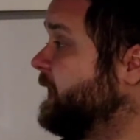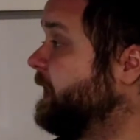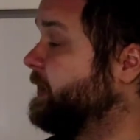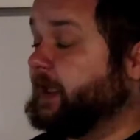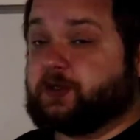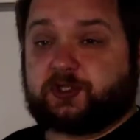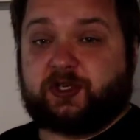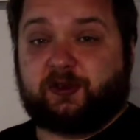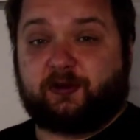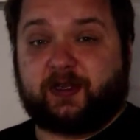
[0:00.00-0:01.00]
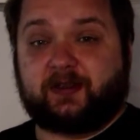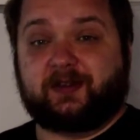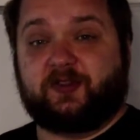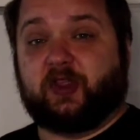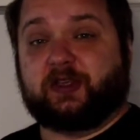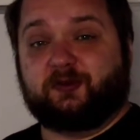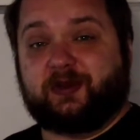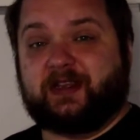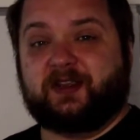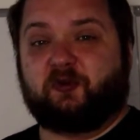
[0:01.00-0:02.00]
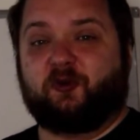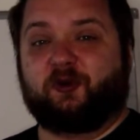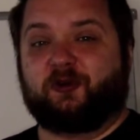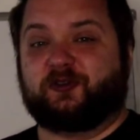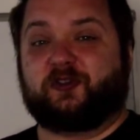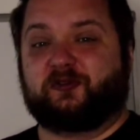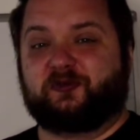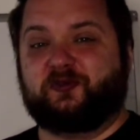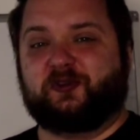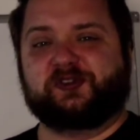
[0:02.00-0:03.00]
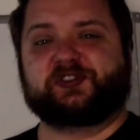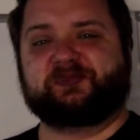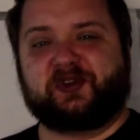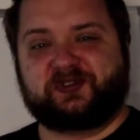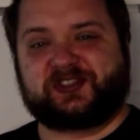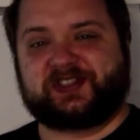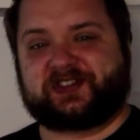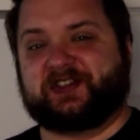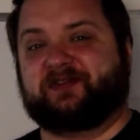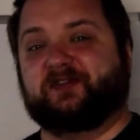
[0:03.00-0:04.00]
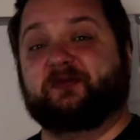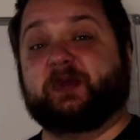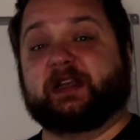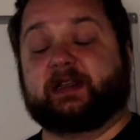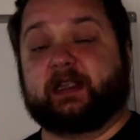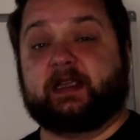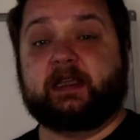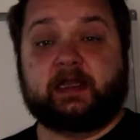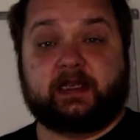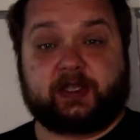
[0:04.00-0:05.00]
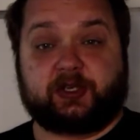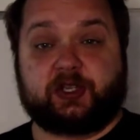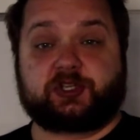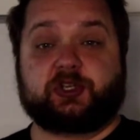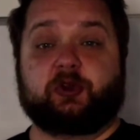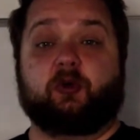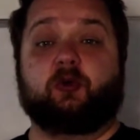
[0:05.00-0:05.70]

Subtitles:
in an engineering degree or through osmosis if you've been in a technician